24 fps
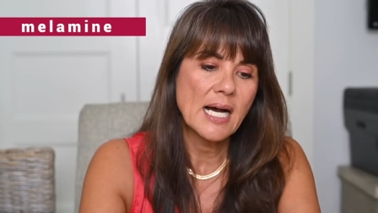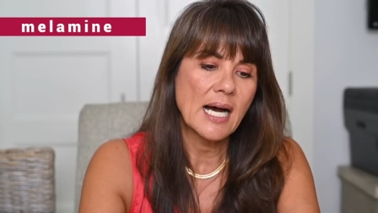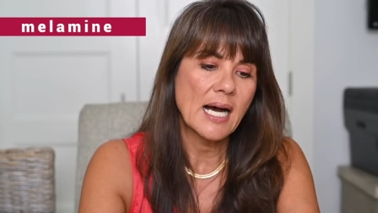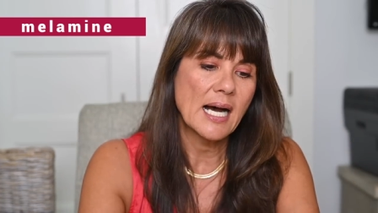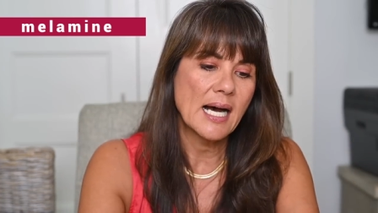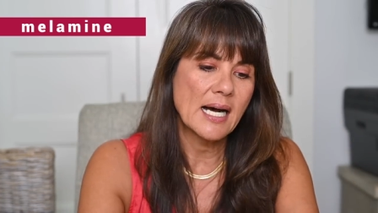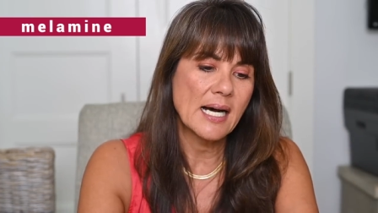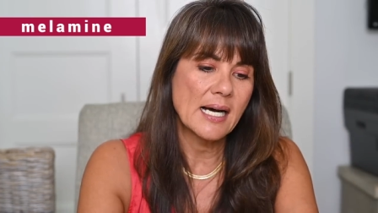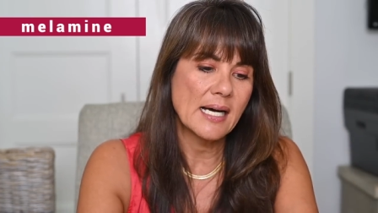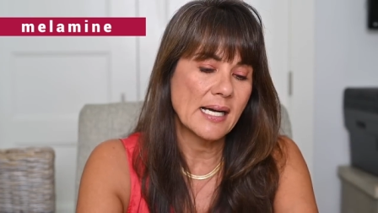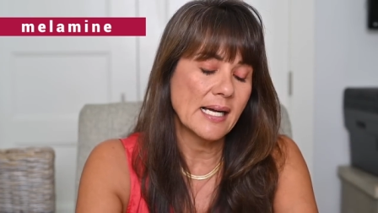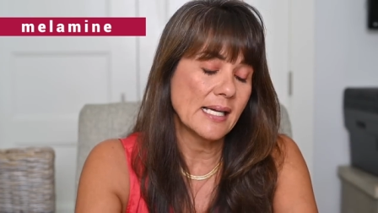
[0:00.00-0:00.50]

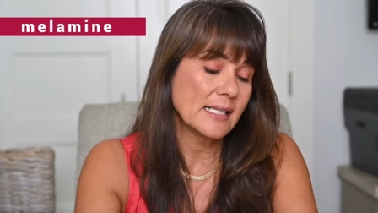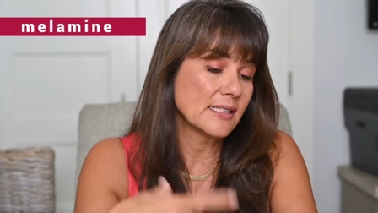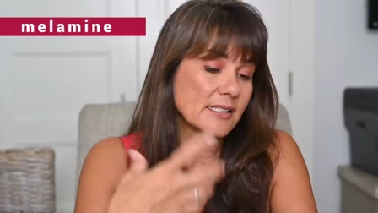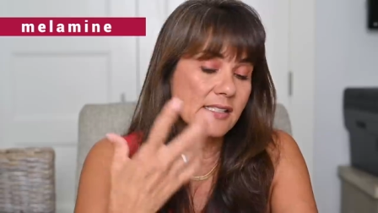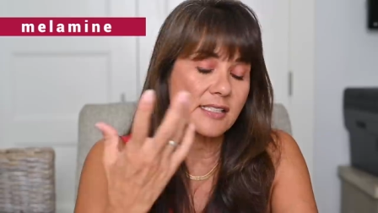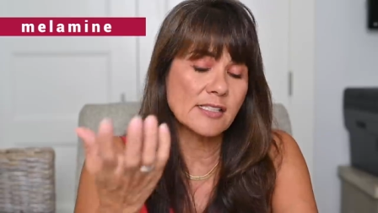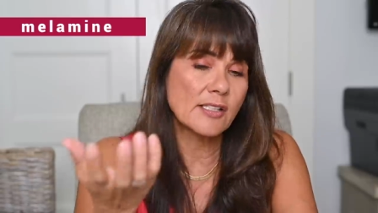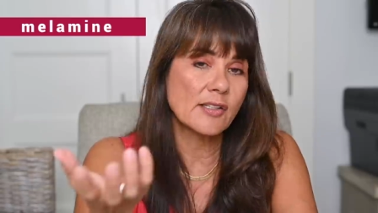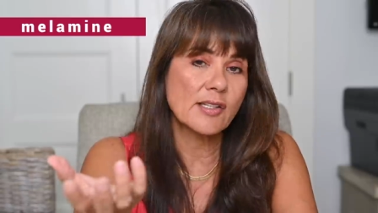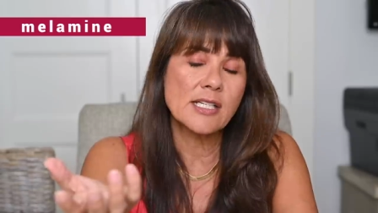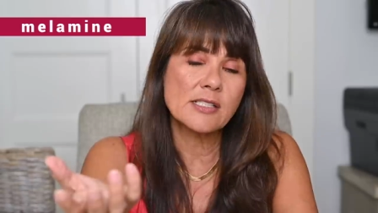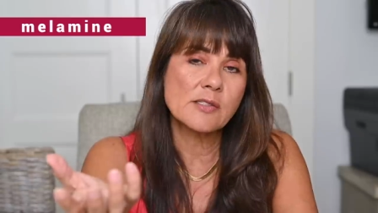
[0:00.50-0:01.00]
Uh, and
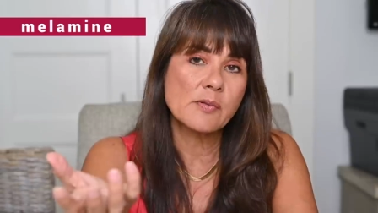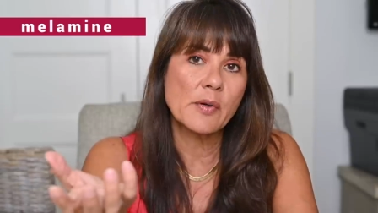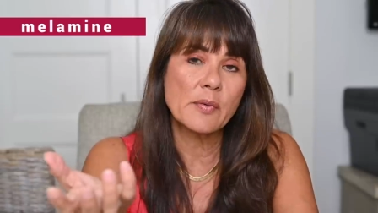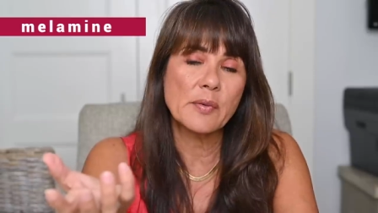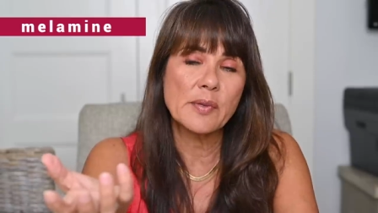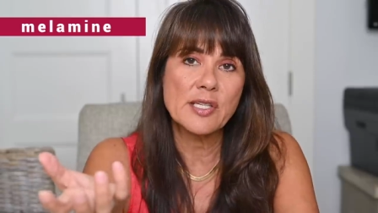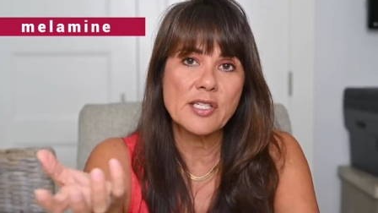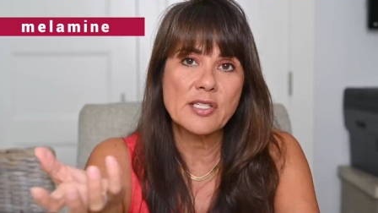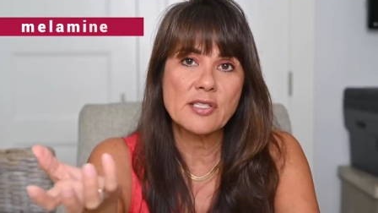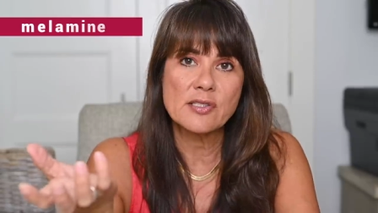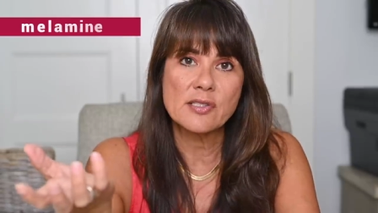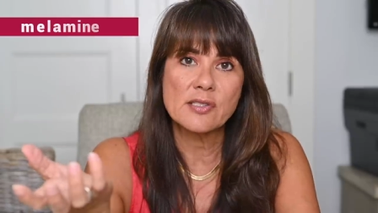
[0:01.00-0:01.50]
so that's what
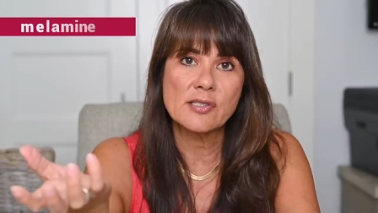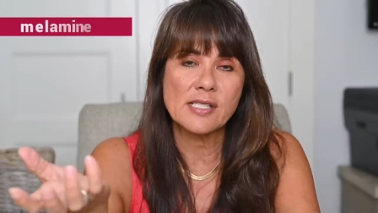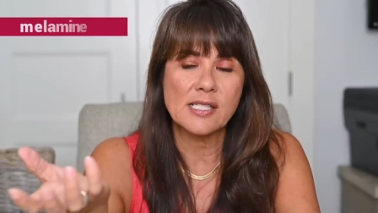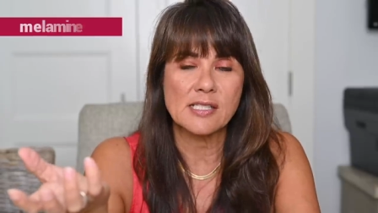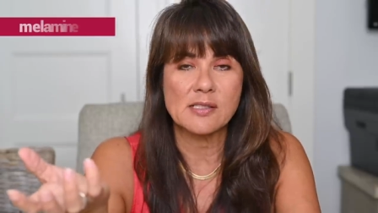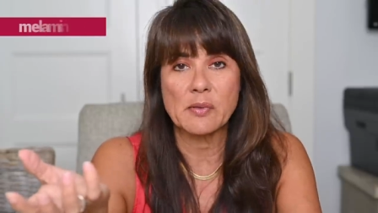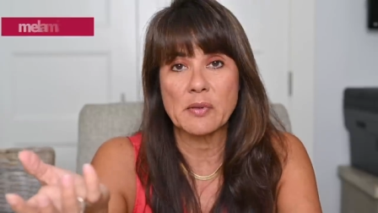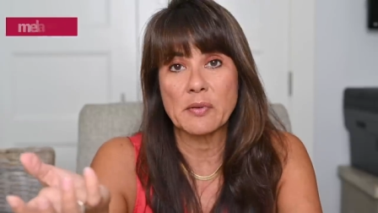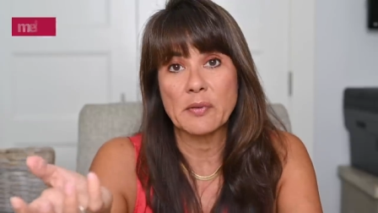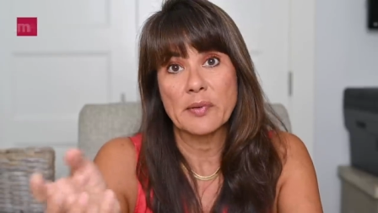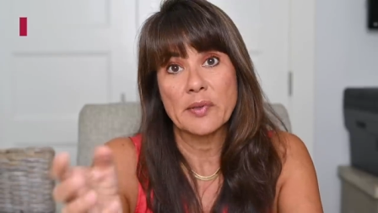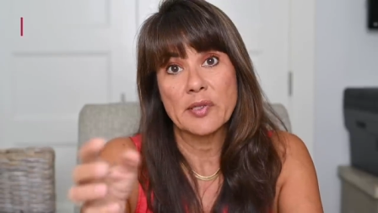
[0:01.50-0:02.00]
we use.
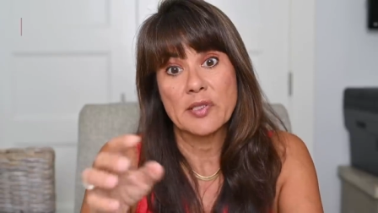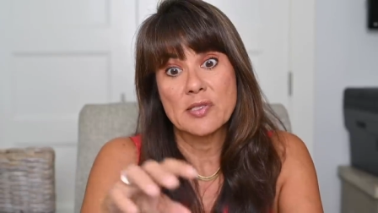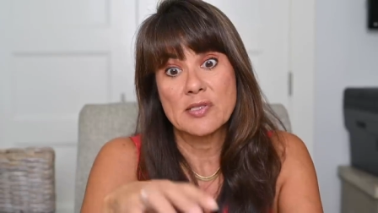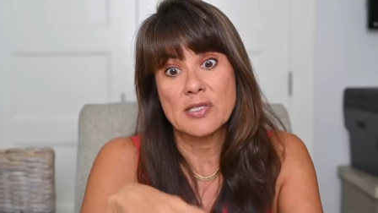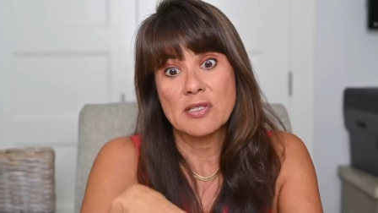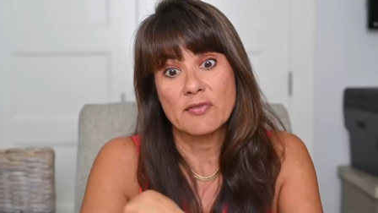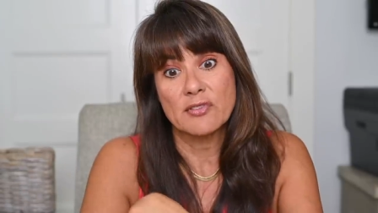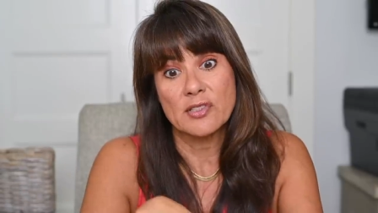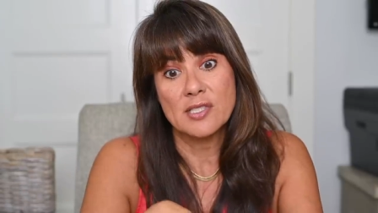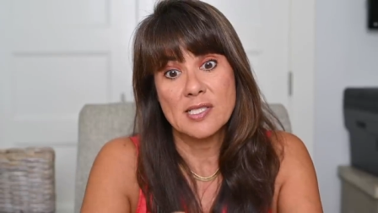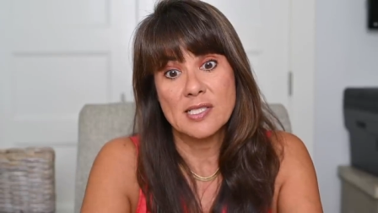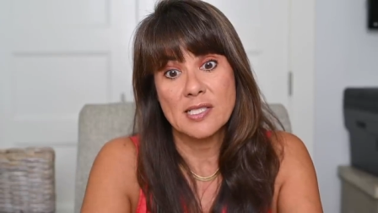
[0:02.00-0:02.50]
That's what we're
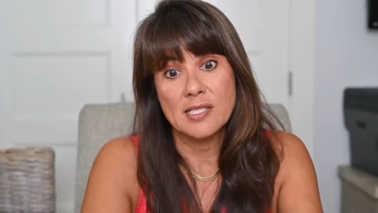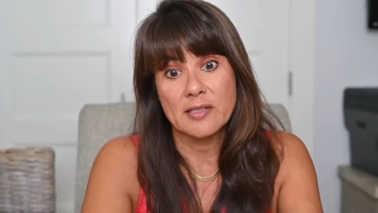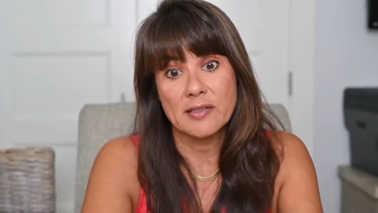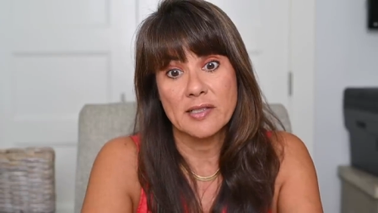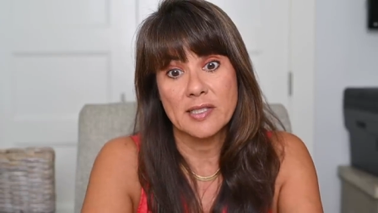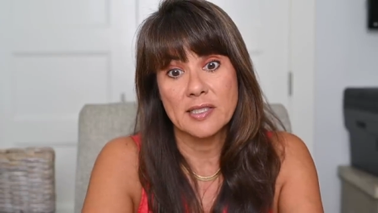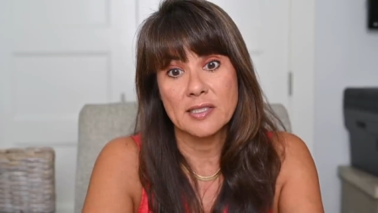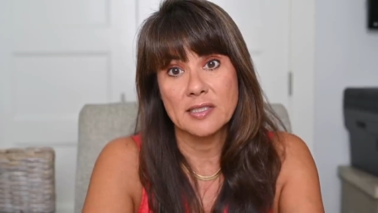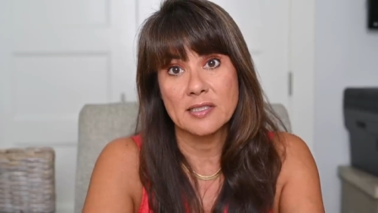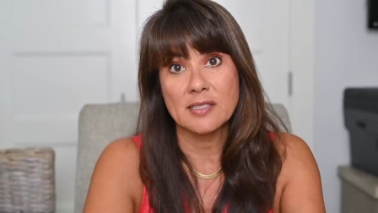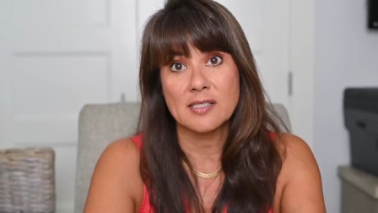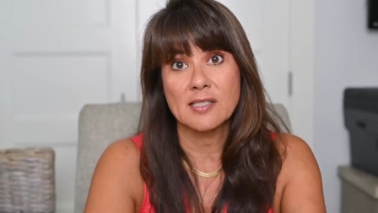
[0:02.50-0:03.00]
using for cereal.